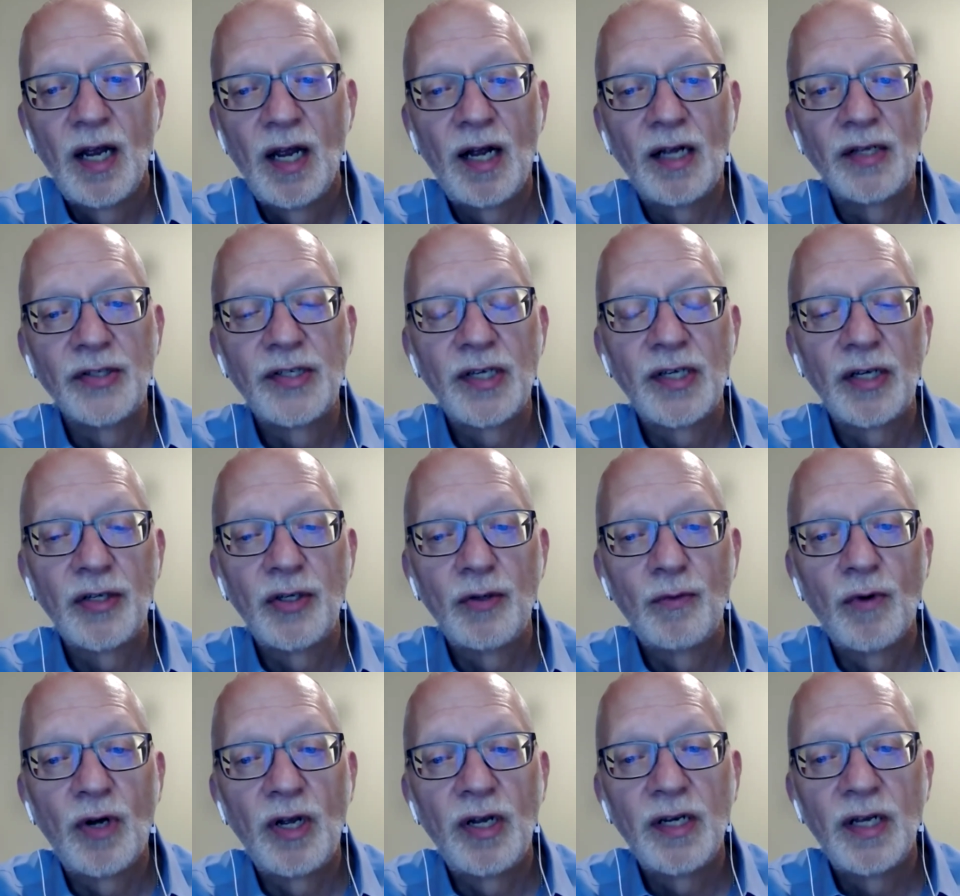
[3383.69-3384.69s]
I'll tell you
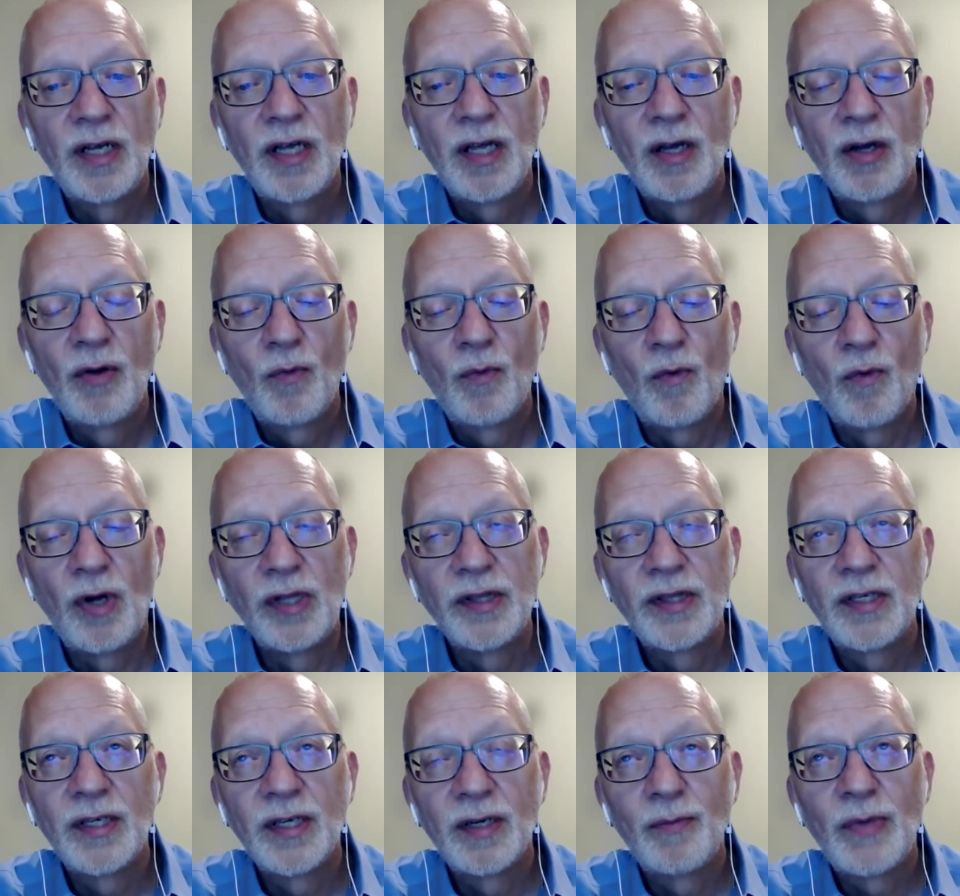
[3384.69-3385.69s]
what, one
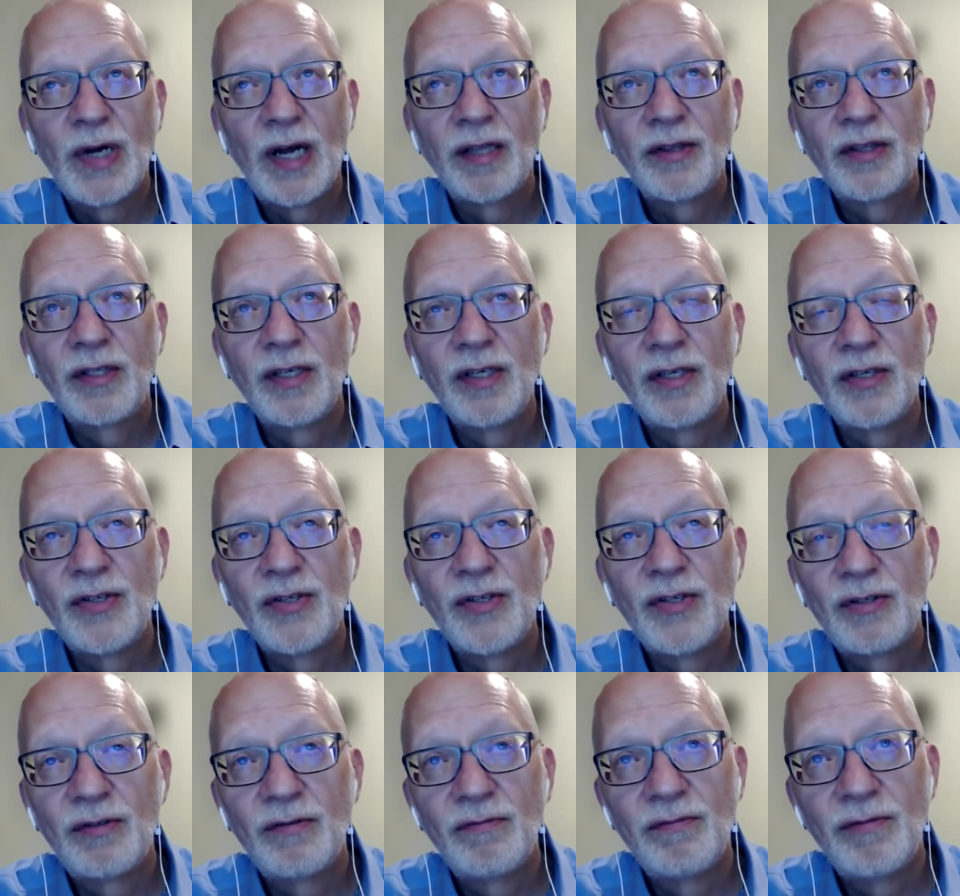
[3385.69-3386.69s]
thing about
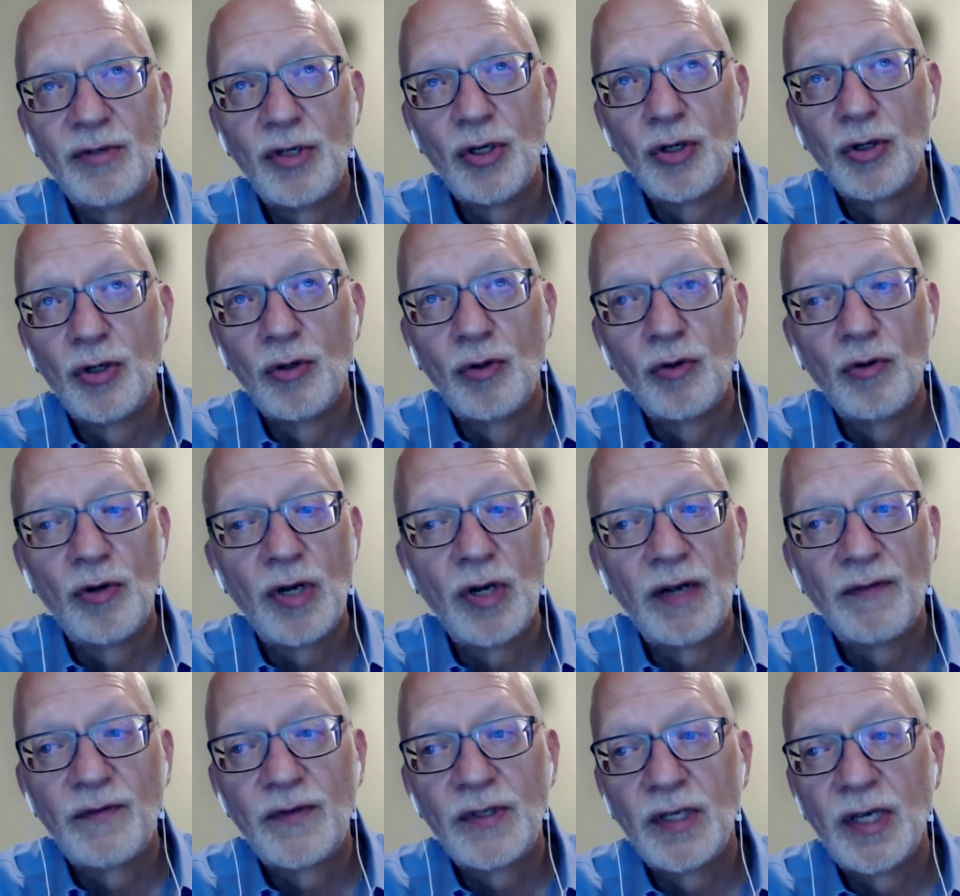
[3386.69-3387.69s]
these new
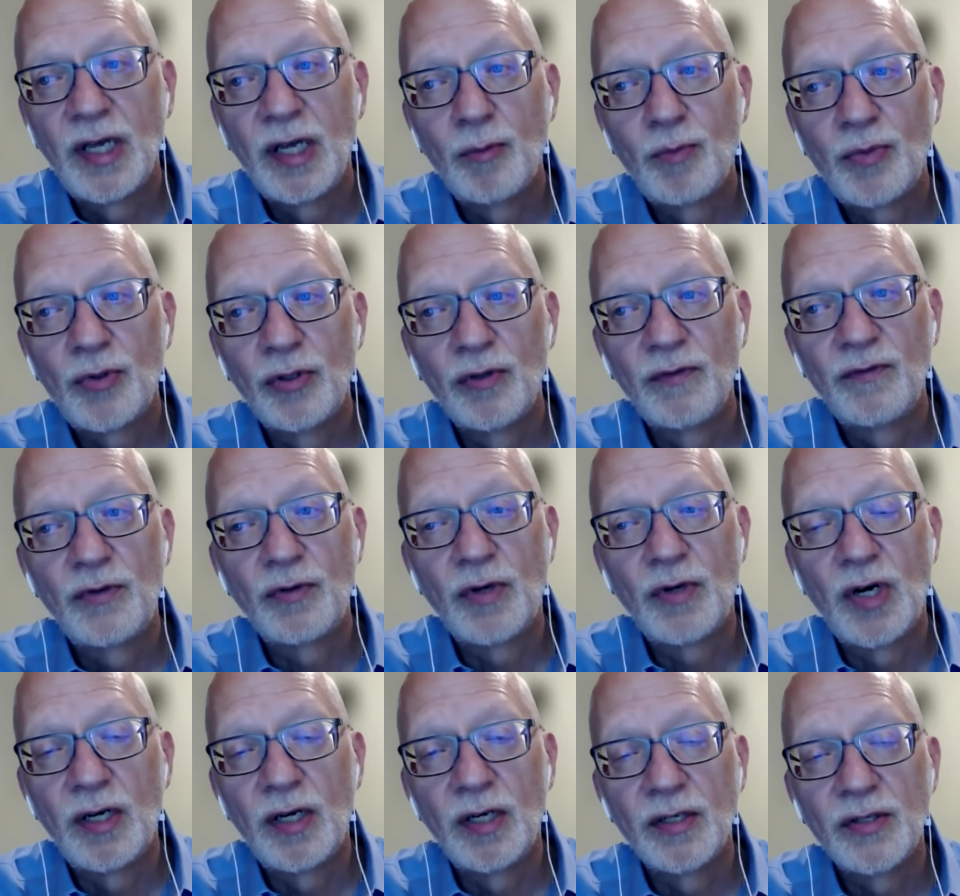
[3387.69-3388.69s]
FDA-approved
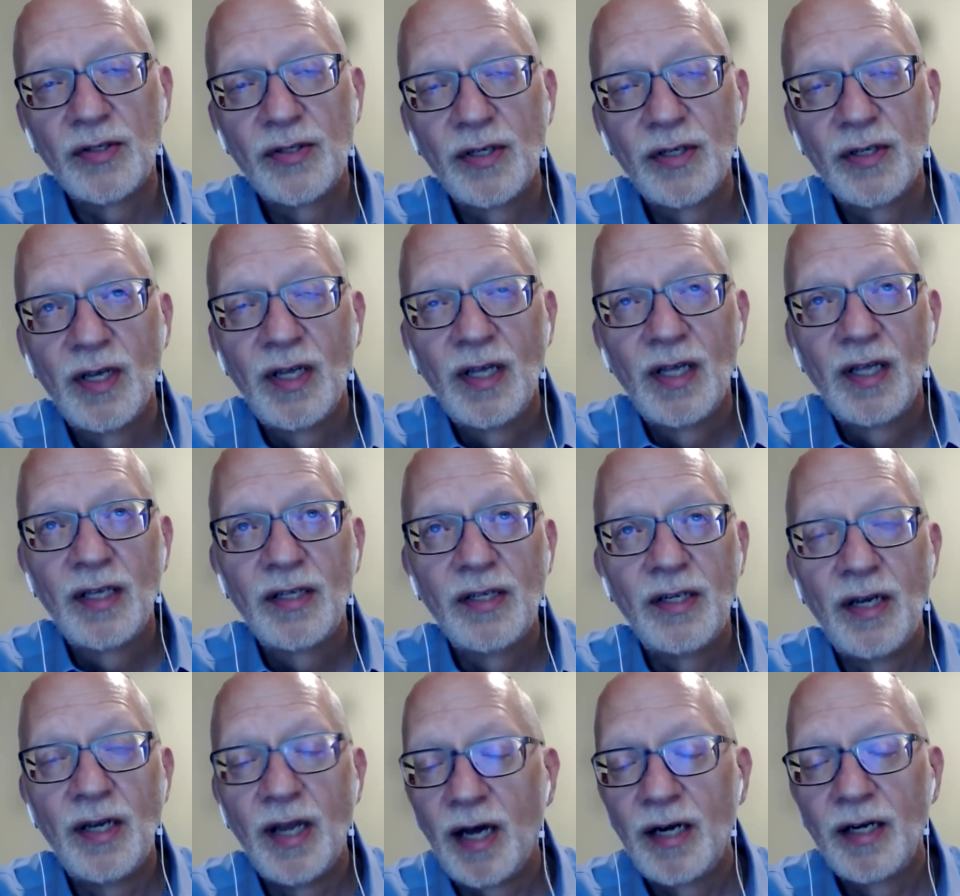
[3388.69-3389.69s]
drugs,
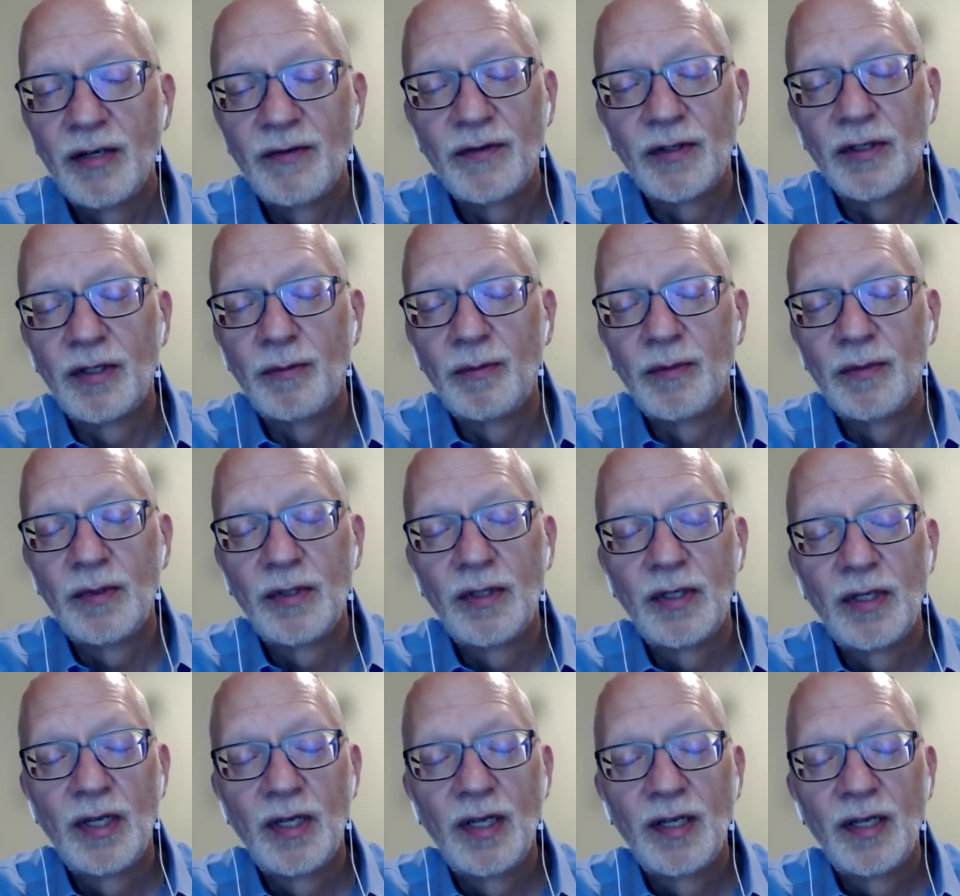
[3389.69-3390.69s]
none of them
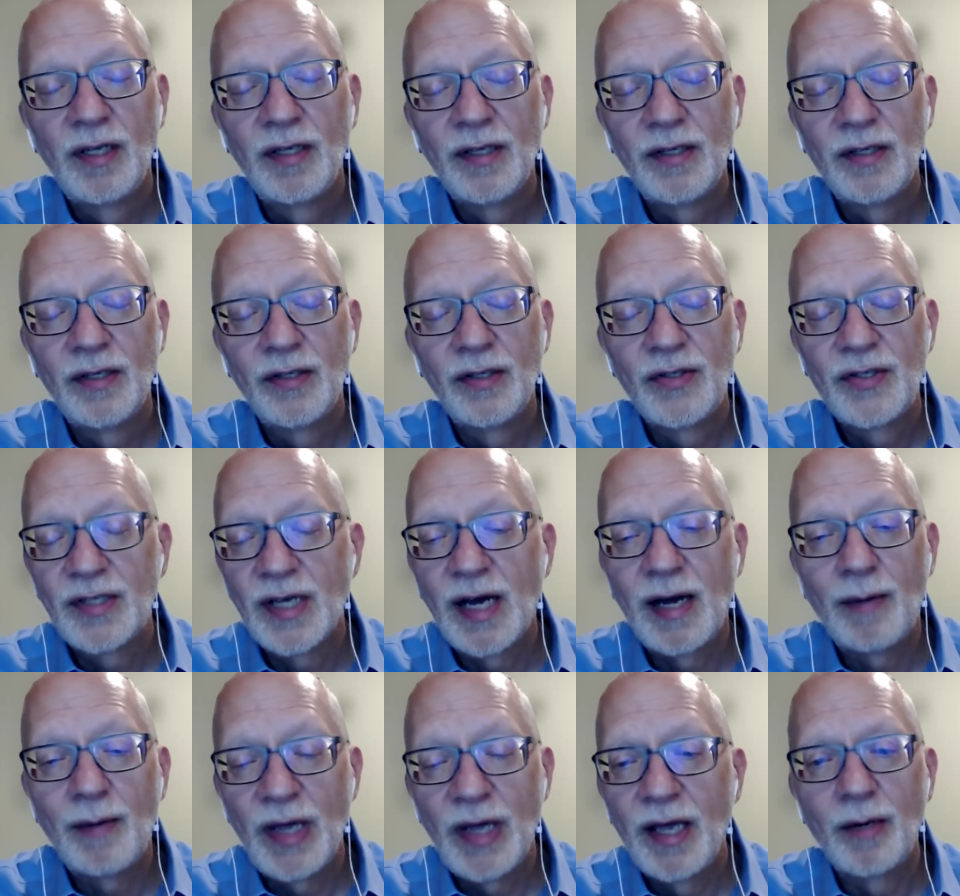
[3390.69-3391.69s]

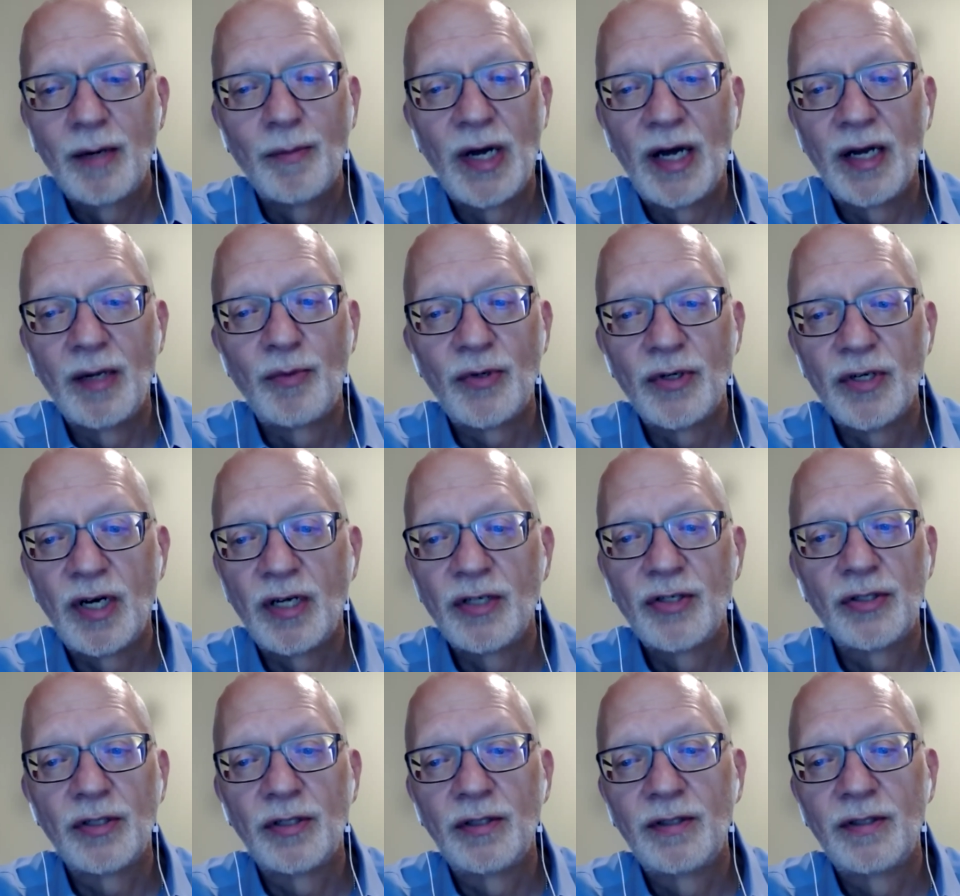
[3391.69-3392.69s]
stop antibody
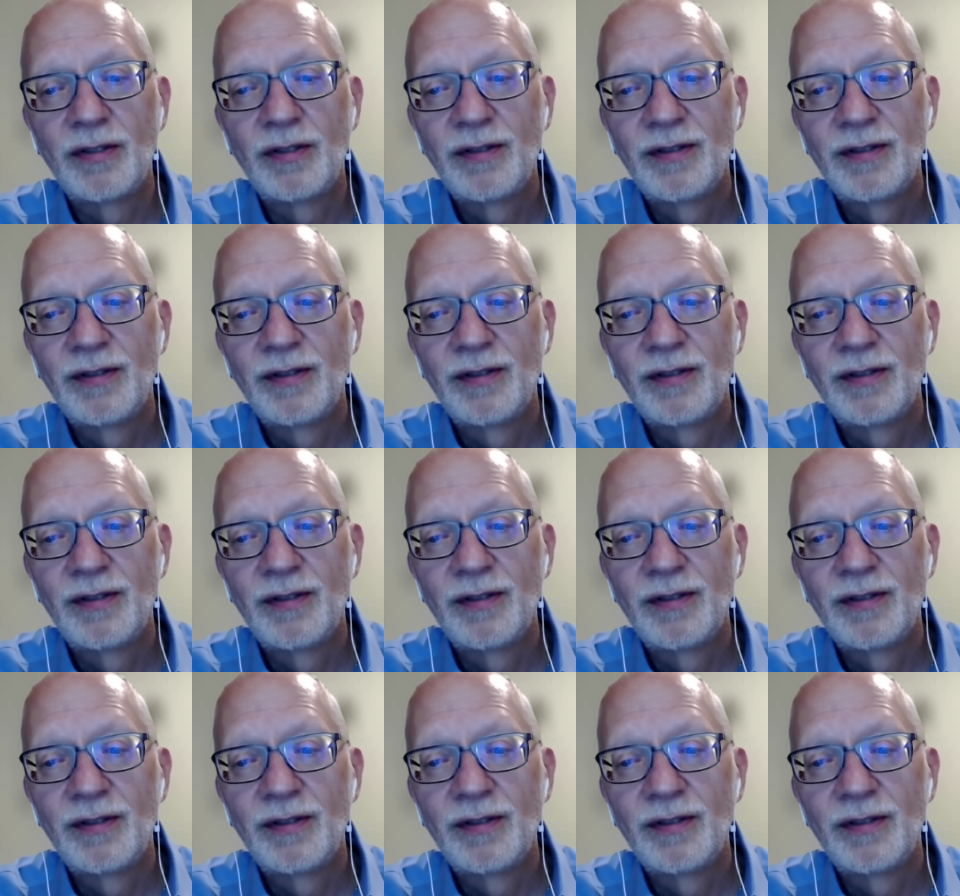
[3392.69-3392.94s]
production.